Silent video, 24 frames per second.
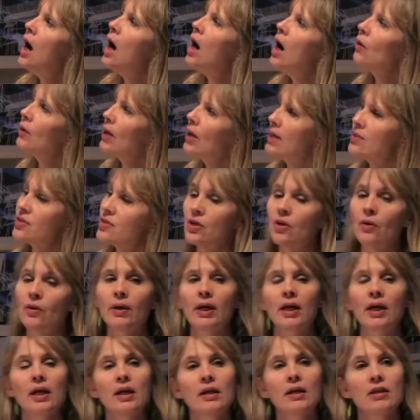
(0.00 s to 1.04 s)
Okay,
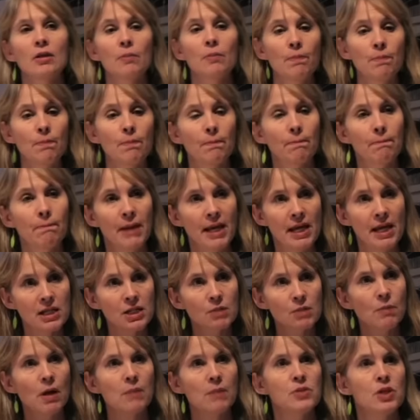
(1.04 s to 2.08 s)
so in the
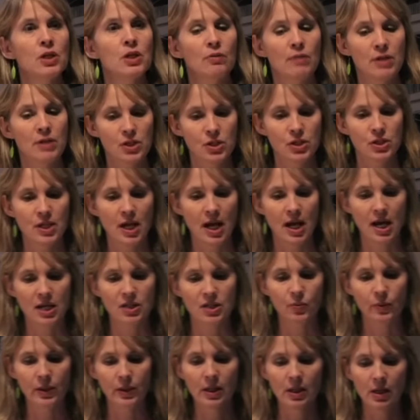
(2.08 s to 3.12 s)
pantomime generation
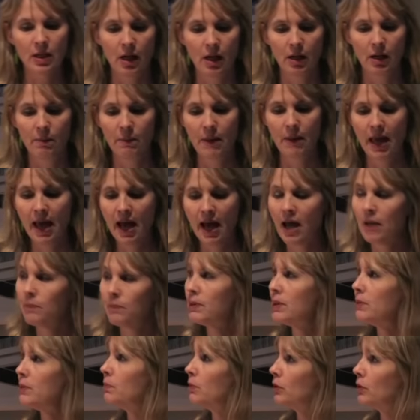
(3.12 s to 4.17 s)
task, we had
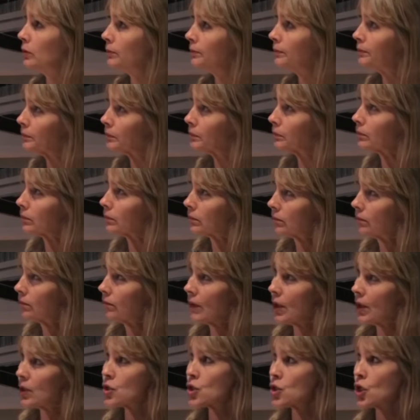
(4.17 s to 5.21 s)
people
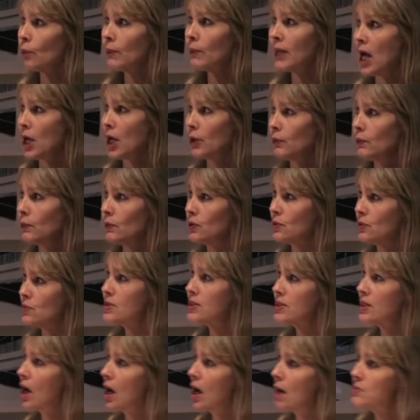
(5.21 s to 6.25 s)
show me how you would use
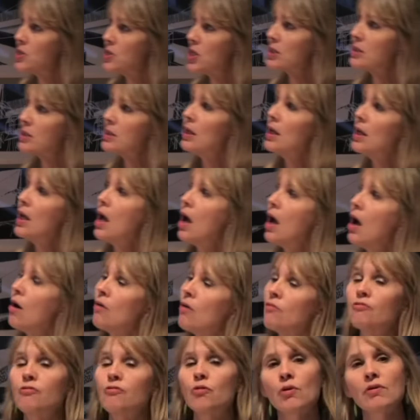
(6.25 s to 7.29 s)
the object.
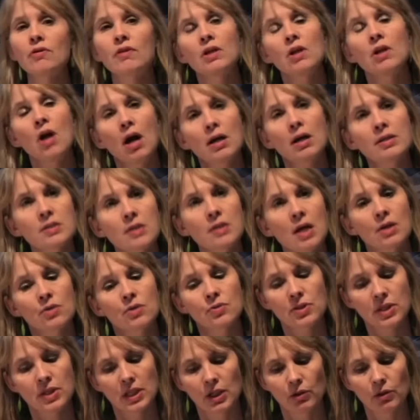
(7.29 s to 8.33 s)
For the
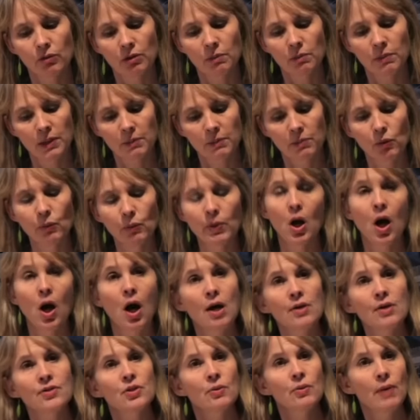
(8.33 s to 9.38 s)
non-signers, the hearing people, we
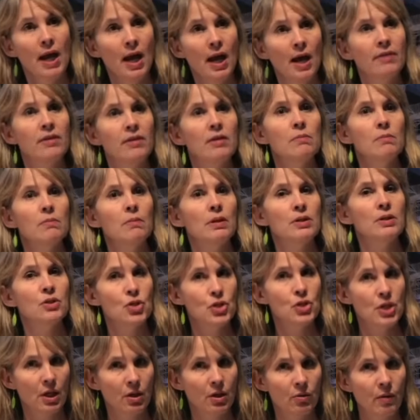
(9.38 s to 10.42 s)
also had them
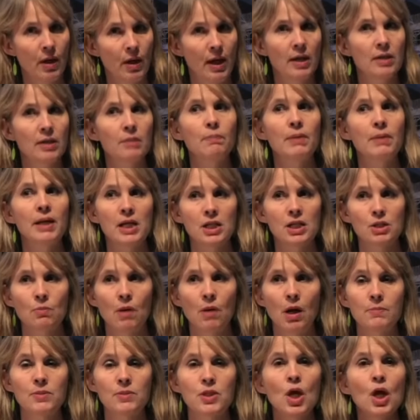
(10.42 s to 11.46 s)
generate
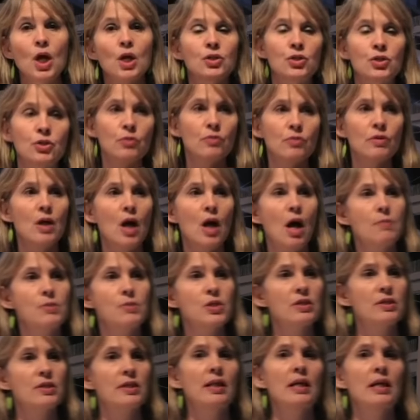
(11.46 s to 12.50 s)
pantomimes to the
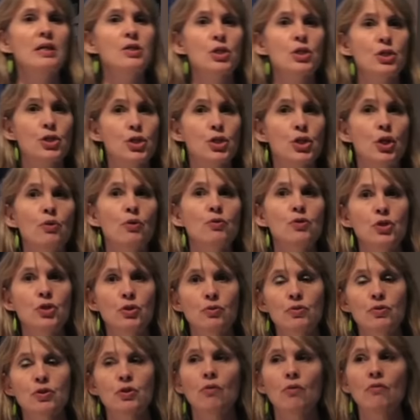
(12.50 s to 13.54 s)
objects that I just showed
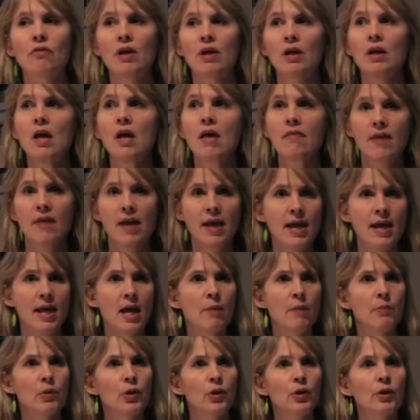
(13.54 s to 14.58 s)
you, so the
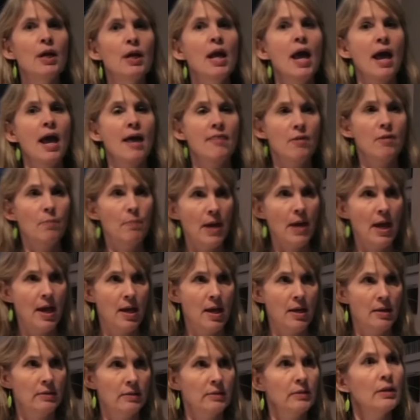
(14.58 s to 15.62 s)
hammer and the
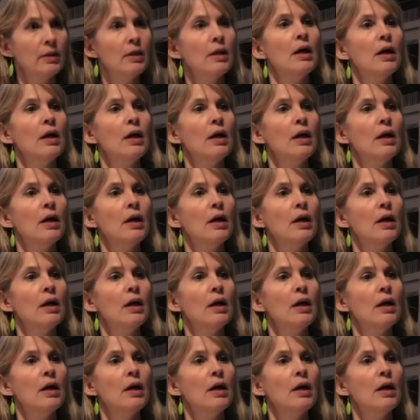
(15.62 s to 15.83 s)
pen,